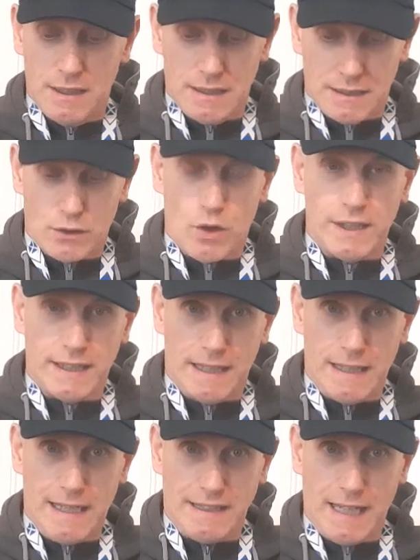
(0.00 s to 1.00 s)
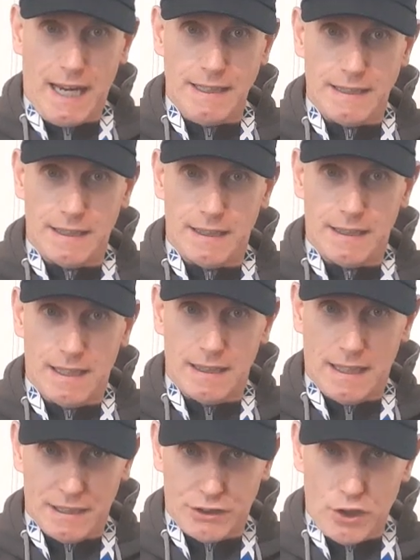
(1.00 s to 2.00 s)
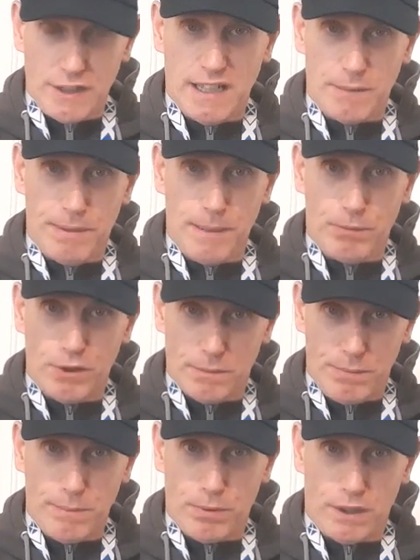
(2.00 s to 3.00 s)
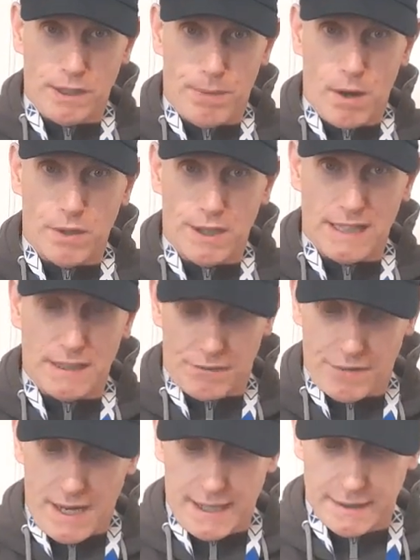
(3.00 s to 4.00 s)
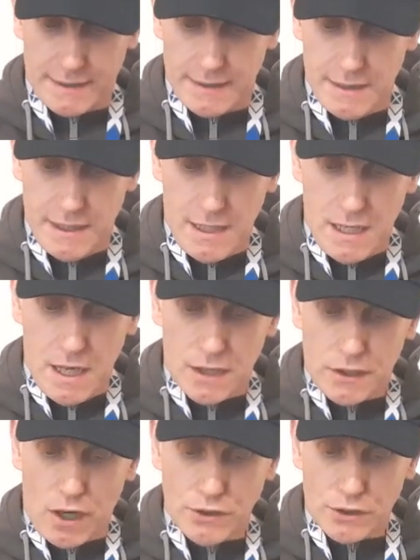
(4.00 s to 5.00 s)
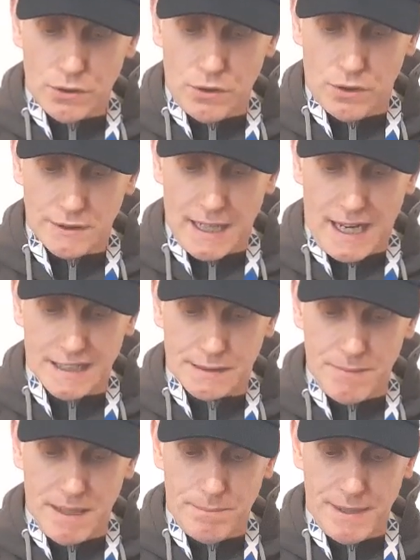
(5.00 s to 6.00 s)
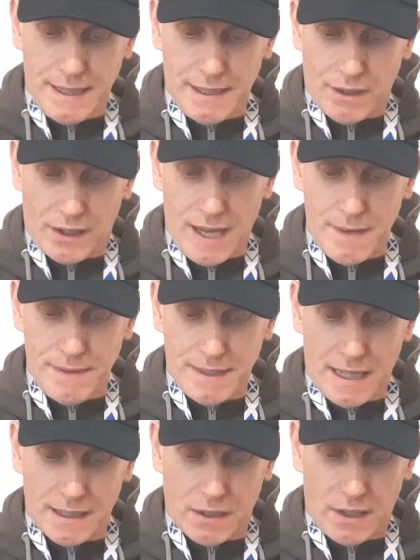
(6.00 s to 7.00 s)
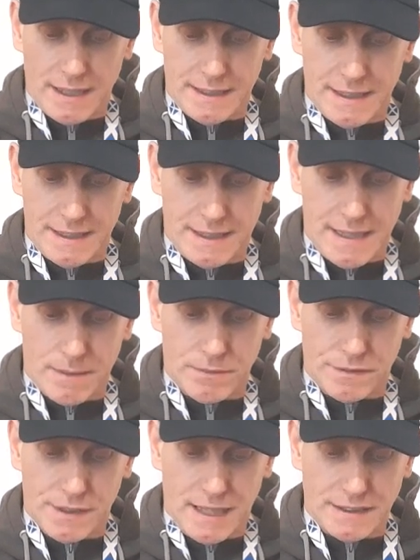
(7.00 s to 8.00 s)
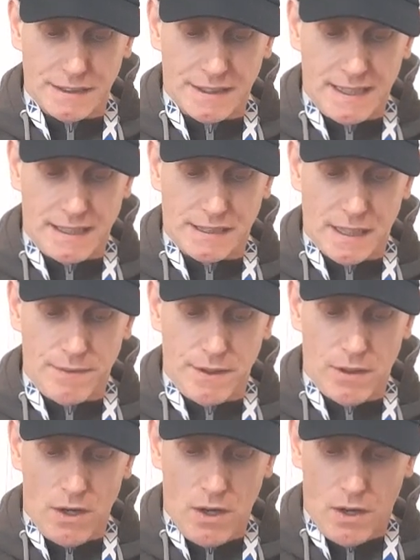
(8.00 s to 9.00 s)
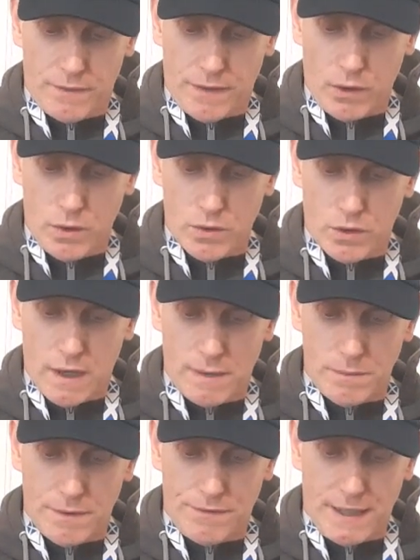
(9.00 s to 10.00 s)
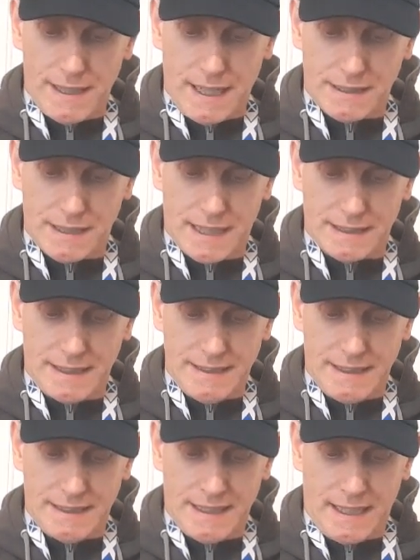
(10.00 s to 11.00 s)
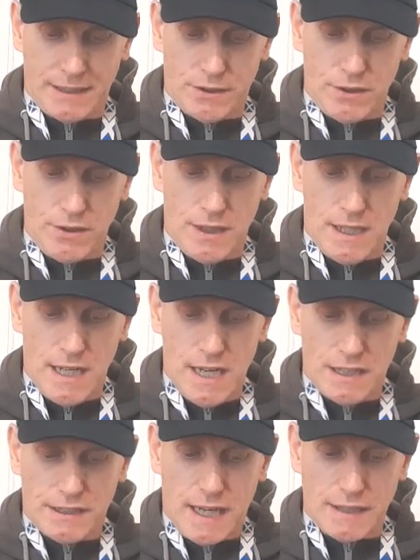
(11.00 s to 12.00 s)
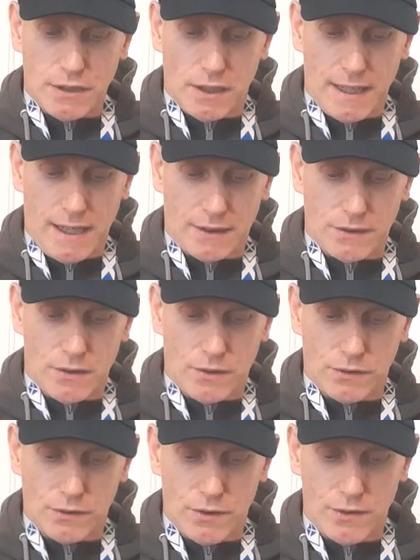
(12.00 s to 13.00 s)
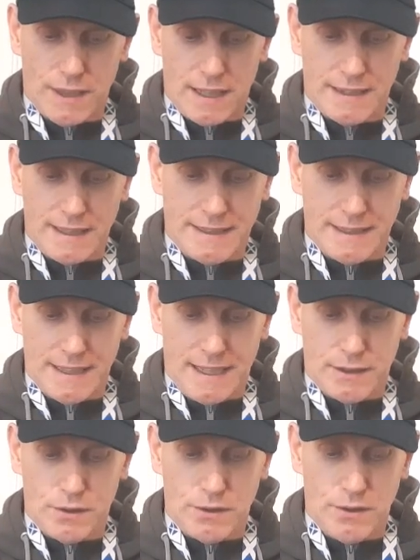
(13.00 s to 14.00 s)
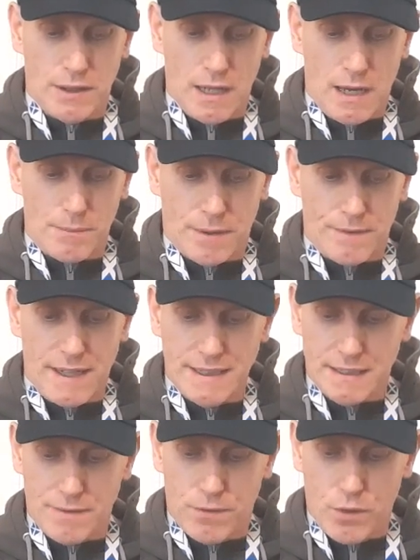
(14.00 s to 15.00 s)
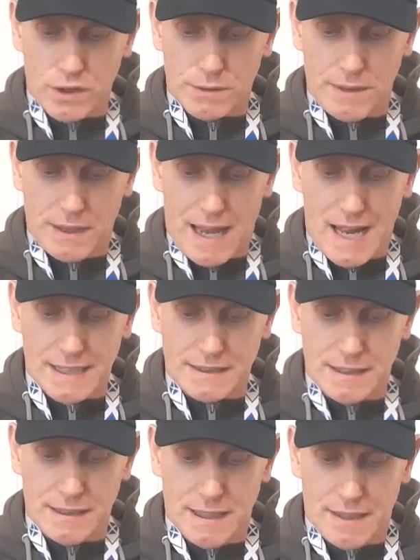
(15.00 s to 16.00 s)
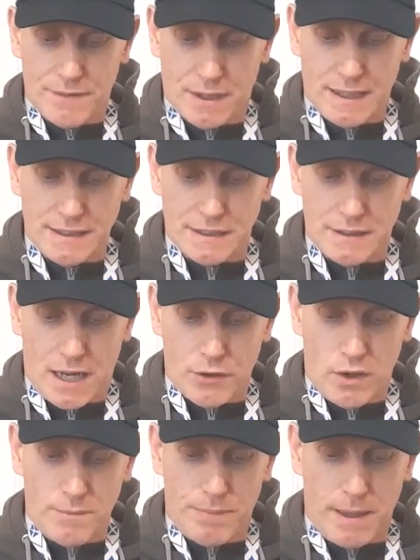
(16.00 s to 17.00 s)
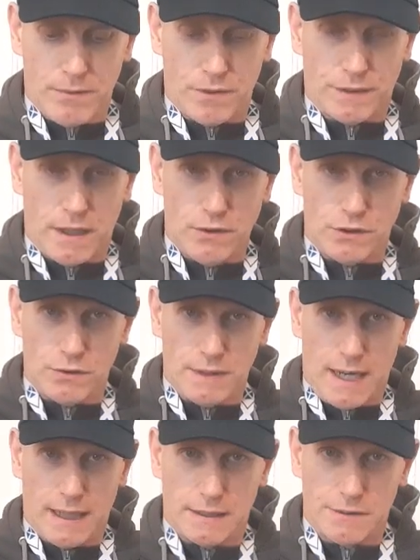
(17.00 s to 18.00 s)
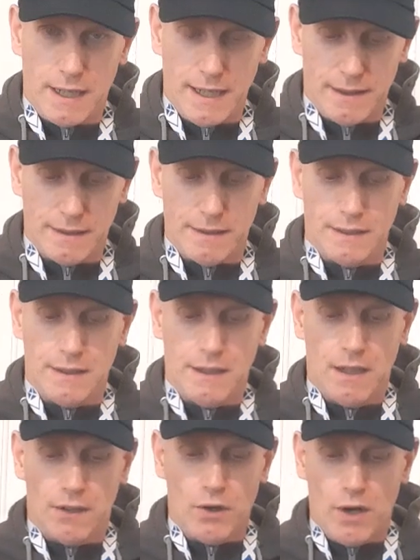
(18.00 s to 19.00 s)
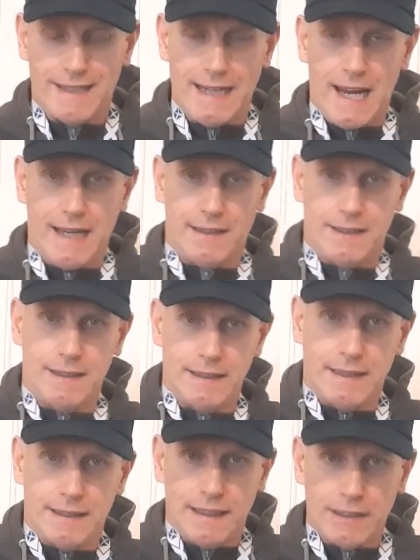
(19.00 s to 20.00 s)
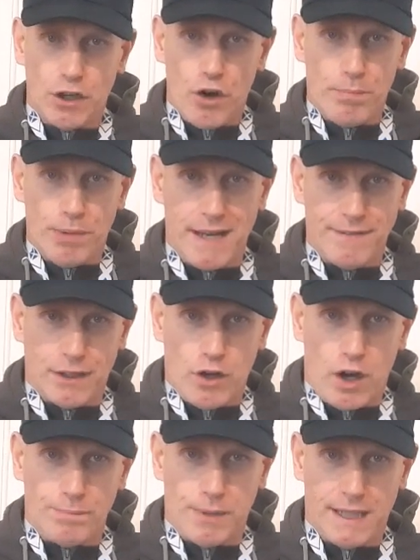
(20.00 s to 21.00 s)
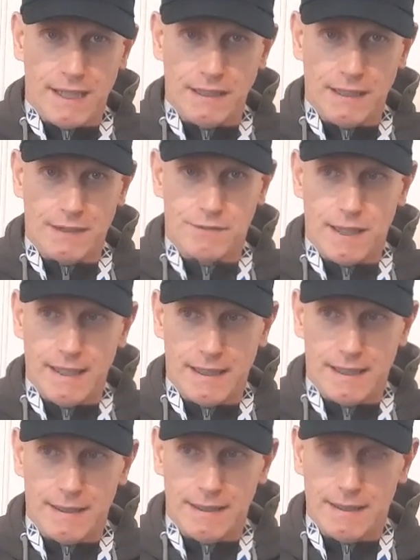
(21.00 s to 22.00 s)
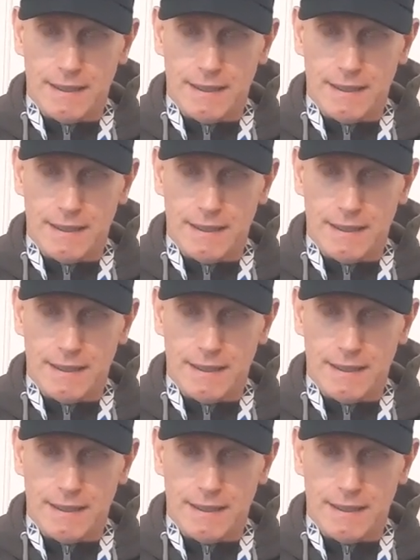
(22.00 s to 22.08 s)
You're going to get no change. It's done to the people are the power, and that's a fact. Council tax may be levied and collected in the terms of Section 97 of the Local Government Finance Act 1992. Schedule 8 to the 1992 provides enforcement action in relation to a non-payment of council tax, right? Now again, these are all private corporations, right?